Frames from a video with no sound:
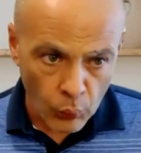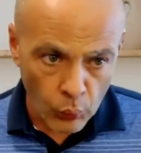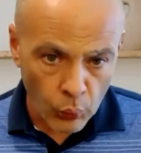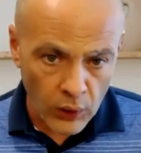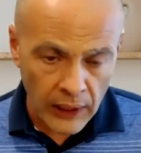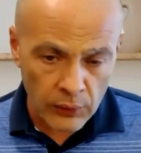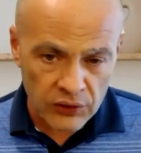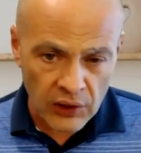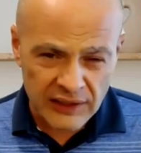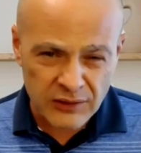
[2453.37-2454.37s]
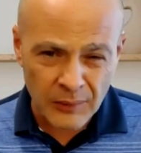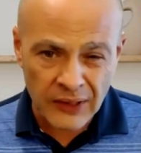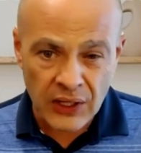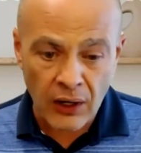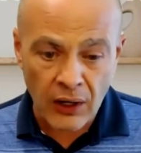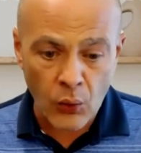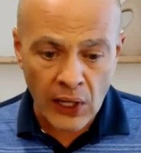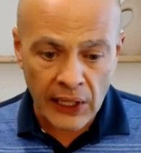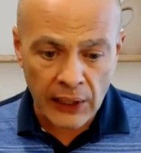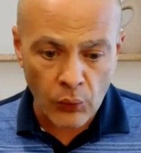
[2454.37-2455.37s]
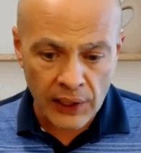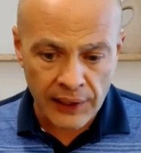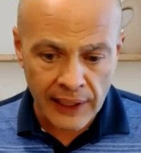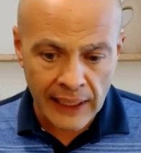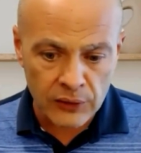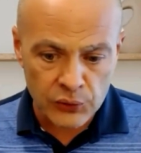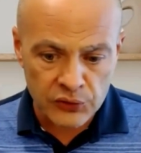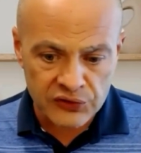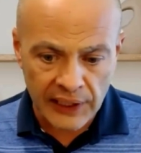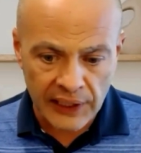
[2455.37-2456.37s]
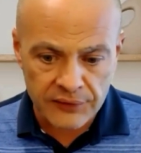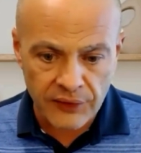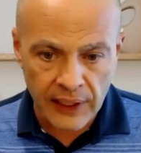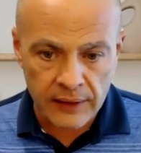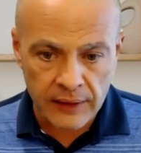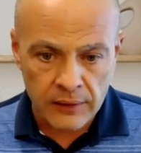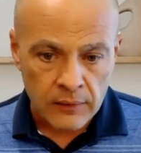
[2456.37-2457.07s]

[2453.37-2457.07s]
When I talked about the ROI, I want to not lose sight of that.